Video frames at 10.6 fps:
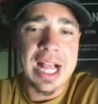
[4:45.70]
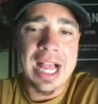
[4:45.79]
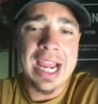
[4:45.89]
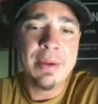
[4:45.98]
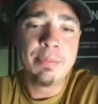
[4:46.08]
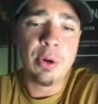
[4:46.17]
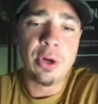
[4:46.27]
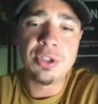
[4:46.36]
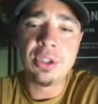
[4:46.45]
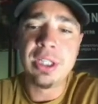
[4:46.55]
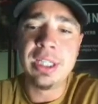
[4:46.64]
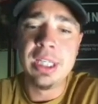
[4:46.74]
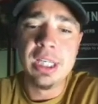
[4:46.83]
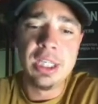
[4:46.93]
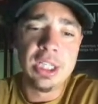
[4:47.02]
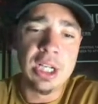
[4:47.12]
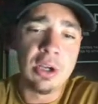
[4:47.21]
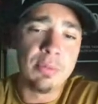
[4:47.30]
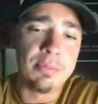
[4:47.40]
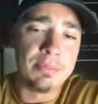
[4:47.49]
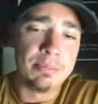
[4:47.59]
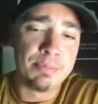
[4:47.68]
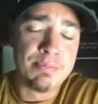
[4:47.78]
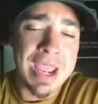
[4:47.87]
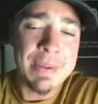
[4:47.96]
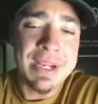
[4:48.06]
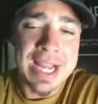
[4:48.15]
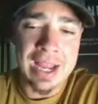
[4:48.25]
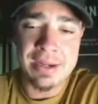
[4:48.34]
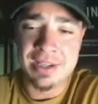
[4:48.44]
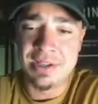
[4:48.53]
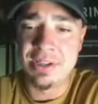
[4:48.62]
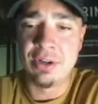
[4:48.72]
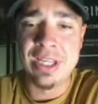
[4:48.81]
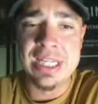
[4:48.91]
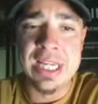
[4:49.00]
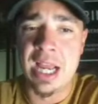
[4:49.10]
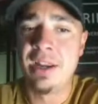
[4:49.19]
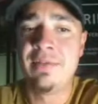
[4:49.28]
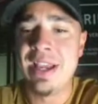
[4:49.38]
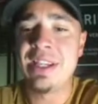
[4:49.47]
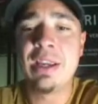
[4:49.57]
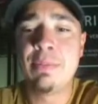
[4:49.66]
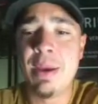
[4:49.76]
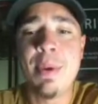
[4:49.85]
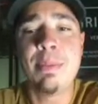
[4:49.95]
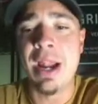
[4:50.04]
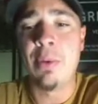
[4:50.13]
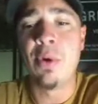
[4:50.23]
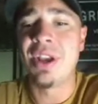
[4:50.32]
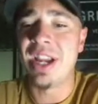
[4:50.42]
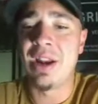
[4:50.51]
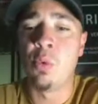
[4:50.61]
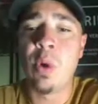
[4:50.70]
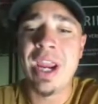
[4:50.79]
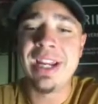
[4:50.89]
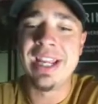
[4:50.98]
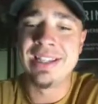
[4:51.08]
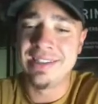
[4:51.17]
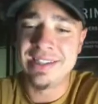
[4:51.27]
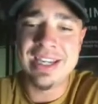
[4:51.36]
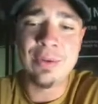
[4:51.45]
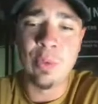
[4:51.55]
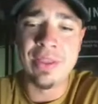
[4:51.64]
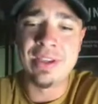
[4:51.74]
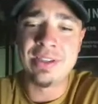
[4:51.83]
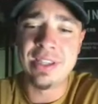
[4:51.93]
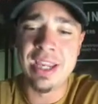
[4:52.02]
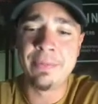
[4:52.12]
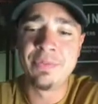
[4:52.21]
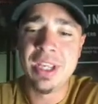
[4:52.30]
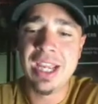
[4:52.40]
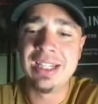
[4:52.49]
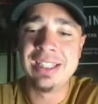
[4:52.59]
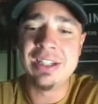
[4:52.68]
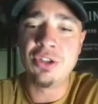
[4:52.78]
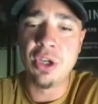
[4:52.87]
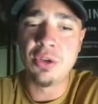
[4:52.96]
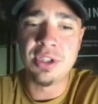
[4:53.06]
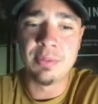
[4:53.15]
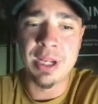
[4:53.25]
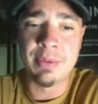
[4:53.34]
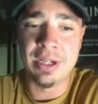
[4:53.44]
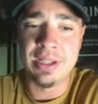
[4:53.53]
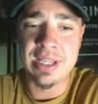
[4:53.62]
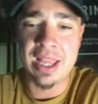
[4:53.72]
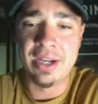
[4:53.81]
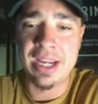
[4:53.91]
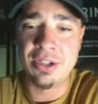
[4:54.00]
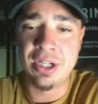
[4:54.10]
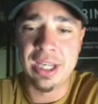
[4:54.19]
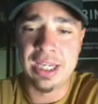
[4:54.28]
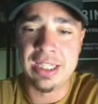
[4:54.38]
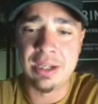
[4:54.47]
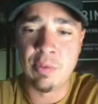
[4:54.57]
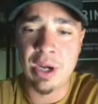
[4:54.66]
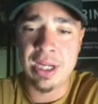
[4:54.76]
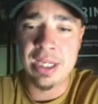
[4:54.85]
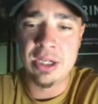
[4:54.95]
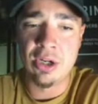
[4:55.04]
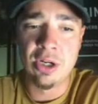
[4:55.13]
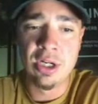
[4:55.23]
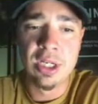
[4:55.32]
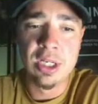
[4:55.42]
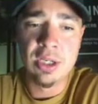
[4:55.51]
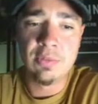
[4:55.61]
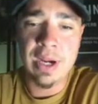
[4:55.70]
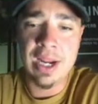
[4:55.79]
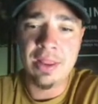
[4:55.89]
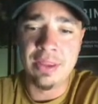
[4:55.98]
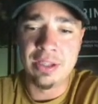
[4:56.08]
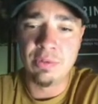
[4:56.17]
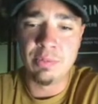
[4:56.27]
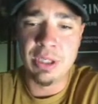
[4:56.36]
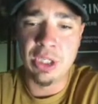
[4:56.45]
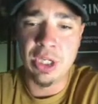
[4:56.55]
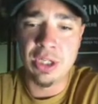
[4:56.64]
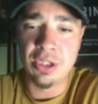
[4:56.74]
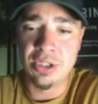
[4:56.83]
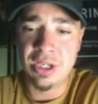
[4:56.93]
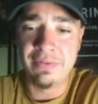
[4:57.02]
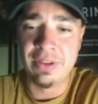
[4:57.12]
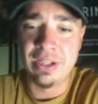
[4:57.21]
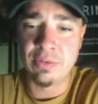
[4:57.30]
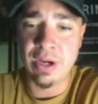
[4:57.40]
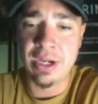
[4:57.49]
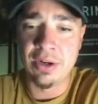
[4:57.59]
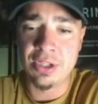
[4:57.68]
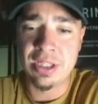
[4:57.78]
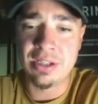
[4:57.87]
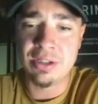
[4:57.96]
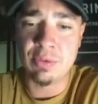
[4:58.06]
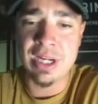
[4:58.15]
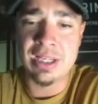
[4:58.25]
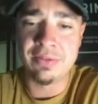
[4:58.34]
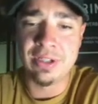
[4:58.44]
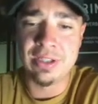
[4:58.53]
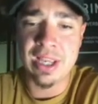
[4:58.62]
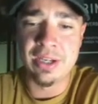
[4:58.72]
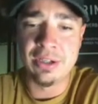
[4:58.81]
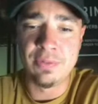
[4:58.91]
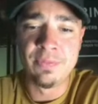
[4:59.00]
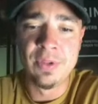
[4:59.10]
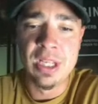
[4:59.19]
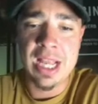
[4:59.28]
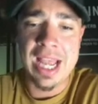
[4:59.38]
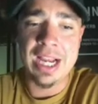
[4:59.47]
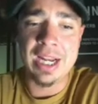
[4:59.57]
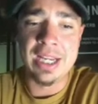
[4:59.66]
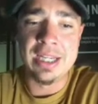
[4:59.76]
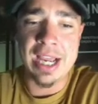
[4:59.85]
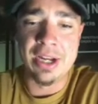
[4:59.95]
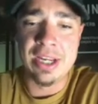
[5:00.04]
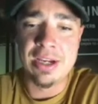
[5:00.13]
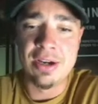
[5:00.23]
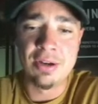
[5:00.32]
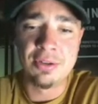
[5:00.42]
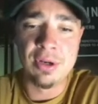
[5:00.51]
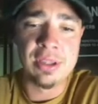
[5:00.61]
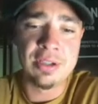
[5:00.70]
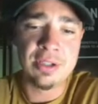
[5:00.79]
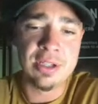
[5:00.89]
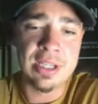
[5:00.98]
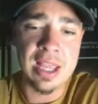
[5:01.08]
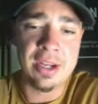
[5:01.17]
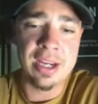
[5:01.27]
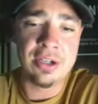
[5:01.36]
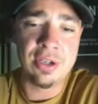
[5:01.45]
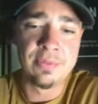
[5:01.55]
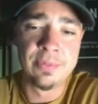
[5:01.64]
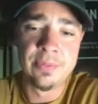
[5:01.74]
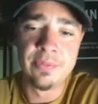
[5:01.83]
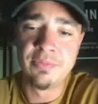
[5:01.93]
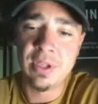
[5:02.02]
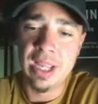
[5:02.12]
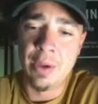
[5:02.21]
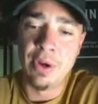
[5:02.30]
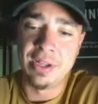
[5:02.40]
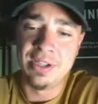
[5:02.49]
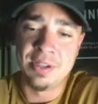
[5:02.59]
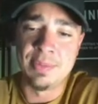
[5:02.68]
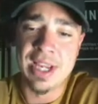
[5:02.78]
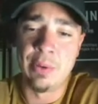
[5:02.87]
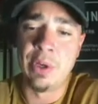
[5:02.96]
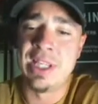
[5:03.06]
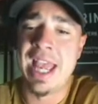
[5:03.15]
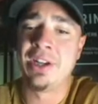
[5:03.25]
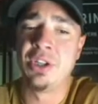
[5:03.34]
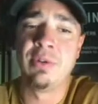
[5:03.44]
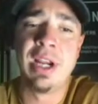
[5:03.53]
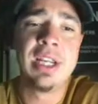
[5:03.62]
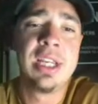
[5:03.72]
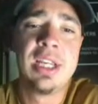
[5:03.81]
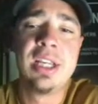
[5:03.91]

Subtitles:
I am personally, you know, maybe not necessarily done investing in Pepe, but I want to kind of wait and see when this thing at least shows some type of consolidation like it did right here. right? This would be good. Just even this right here. See this 3 days of consolidation? I got in down in here during this consolidation. I want to see some sideways action, right?